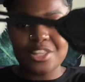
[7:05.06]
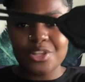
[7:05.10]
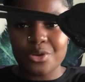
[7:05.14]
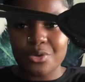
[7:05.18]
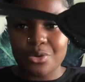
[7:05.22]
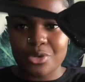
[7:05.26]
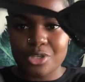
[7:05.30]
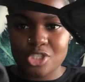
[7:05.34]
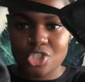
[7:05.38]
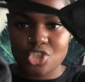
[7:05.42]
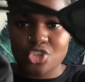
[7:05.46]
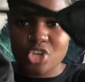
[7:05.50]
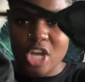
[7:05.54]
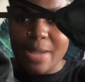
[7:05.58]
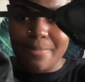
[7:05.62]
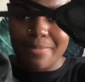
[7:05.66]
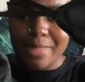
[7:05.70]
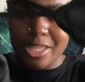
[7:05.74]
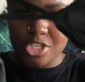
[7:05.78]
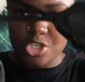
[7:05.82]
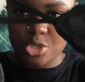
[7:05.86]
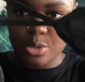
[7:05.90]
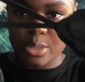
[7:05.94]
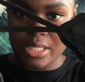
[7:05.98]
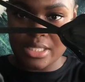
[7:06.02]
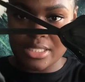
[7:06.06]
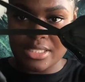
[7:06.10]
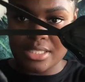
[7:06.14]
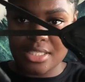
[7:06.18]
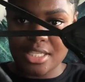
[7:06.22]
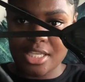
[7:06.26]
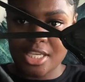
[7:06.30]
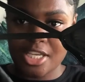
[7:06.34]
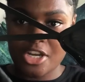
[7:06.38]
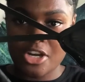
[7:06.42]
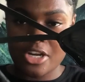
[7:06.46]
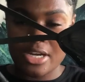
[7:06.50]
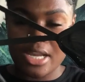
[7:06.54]
a little strap that you can
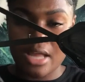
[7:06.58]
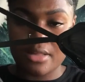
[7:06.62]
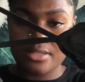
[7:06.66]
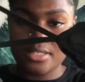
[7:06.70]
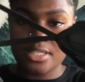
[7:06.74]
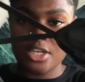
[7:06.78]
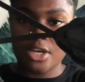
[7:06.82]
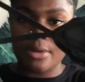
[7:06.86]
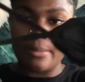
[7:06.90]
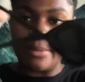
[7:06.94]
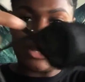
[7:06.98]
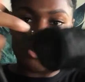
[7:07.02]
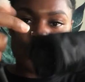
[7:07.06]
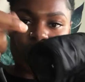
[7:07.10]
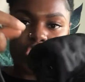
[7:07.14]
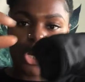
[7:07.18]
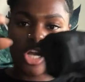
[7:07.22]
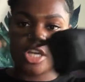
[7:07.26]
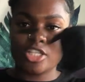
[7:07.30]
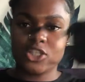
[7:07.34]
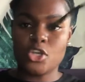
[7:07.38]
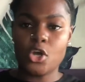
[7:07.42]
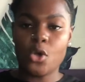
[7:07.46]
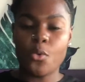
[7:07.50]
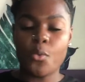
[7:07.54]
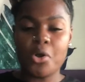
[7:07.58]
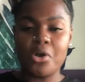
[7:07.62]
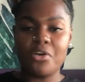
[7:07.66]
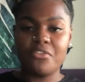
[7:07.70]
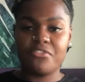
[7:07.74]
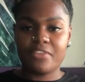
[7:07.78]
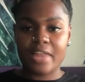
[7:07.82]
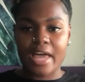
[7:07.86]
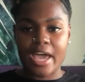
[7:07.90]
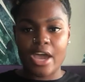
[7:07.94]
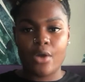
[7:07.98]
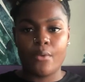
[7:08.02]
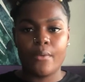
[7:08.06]
secure down to your blow dryer so it won't
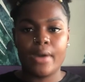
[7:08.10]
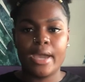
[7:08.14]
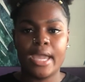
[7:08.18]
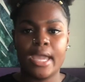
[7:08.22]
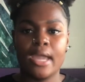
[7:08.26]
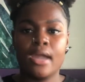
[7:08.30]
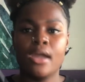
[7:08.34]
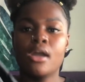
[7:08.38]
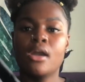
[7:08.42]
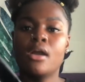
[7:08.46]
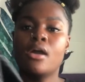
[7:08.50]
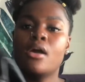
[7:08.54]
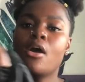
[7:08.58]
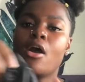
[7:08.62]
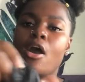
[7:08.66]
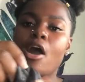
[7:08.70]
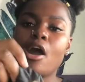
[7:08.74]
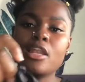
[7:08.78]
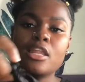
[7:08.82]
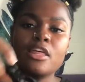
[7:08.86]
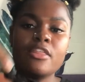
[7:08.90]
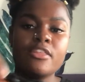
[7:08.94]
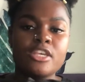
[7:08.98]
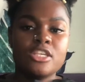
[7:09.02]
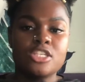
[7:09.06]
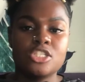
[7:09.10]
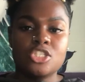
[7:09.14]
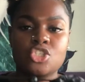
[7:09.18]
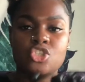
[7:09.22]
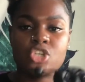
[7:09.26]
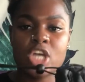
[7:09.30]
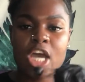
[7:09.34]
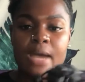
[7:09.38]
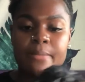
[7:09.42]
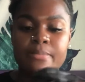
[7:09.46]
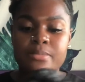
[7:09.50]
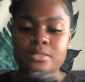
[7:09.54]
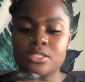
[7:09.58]
fly away. All of these
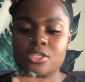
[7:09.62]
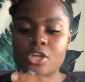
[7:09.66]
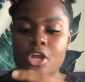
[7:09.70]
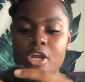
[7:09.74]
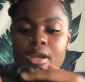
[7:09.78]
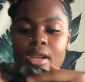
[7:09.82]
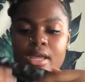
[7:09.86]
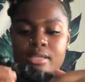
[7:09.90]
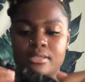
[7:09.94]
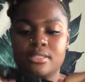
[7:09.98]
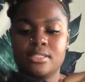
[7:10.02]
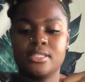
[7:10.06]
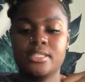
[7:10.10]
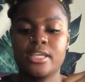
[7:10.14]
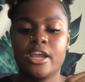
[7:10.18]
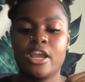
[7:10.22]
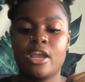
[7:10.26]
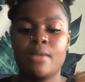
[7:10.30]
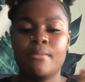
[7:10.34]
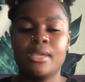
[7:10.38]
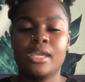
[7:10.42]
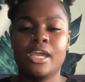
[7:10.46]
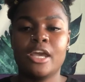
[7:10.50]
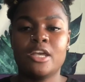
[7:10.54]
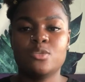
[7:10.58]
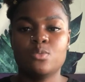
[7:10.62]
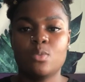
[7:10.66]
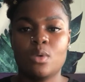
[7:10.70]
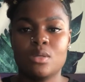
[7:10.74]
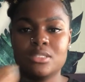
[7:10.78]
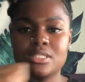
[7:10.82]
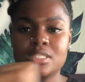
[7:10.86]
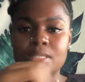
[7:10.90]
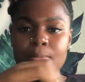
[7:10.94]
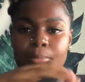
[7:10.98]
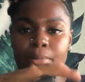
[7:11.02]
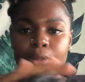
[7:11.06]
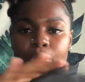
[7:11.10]
straps are necessary because
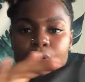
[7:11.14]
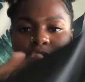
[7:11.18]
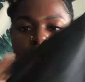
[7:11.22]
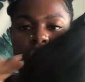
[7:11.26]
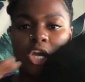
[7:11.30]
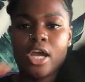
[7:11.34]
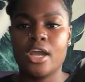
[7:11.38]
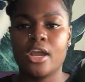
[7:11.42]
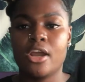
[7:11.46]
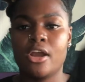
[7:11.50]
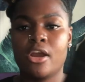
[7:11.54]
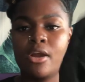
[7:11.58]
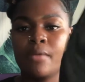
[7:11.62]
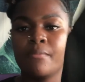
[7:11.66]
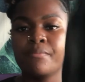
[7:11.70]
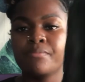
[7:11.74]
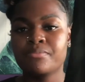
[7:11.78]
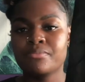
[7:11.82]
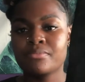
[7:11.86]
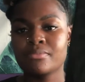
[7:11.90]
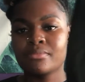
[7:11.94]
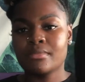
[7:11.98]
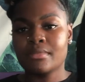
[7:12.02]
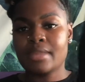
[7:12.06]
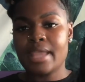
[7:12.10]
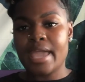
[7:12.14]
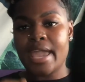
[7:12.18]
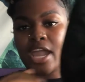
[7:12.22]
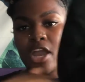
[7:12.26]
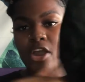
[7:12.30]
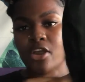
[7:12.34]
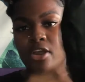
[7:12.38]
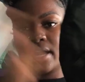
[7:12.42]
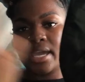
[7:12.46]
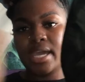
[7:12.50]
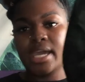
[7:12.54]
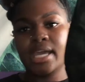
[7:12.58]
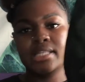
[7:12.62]
once the blow dryer
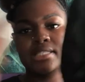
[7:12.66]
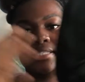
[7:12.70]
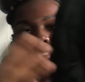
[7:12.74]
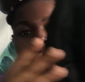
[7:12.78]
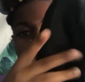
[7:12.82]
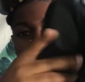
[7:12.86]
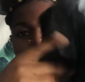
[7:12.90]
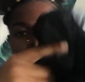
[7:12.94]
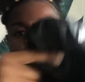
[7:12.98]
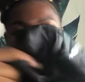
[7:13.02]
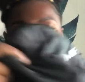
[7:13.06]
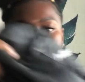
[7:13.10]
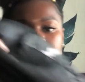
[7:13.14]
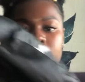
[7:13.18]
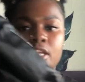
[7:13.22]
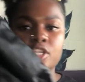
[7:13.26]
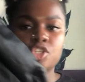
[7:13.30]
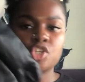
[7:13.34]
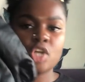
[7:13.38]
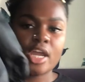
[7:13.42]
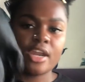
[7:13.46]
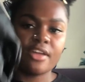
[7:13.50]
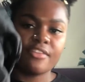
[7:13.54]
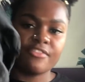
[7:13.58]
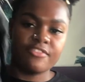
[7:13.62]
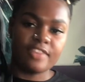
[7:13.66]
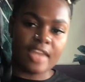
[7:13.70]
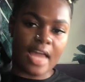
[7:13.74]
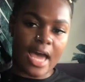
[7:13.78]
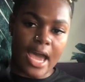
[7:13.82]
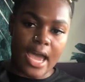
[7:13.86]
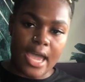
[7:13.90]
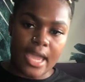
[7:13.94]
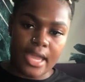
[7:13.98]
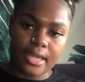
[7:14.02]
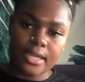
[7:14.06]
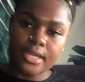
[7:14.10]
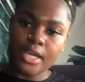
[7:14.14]
air hits, this is gonna try to
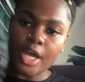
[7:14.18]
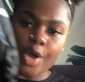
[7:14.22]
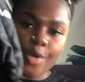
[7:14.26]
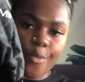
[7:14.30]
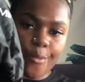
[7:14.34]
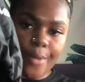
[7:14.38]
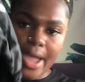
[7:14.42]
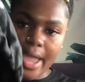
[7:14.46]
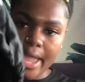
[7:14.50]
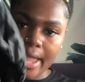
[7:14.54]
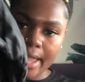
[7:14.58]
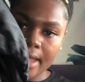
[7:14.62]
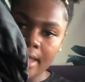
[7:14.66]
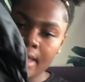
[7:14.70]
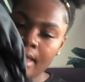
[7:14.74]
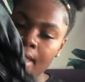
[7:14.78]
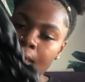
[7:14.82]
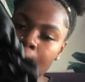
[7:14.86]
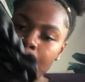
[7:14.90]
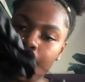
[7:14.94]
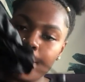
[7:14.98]
fly away.